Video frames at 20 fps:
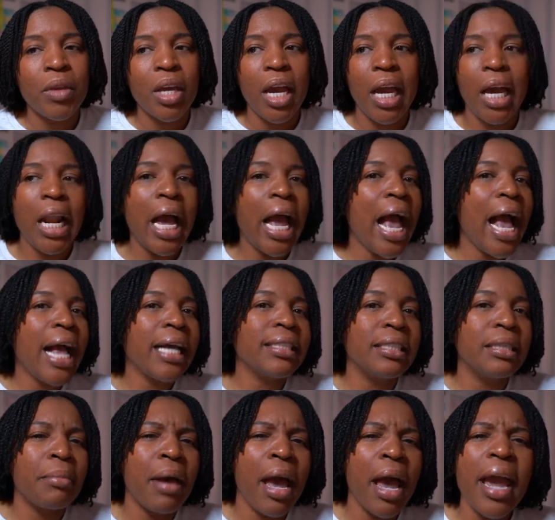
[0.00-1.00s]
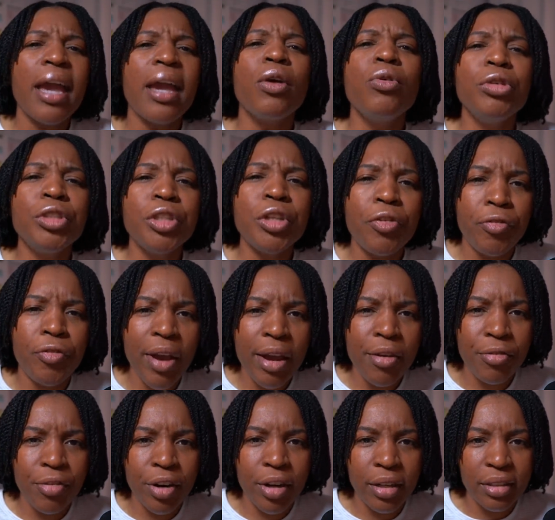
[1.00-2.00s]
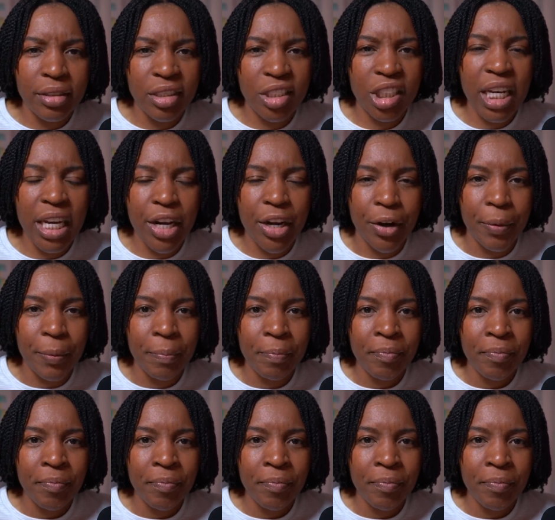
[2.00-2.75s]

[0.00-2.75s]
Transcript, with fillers: and I asked them, hey, who's your favorite singer?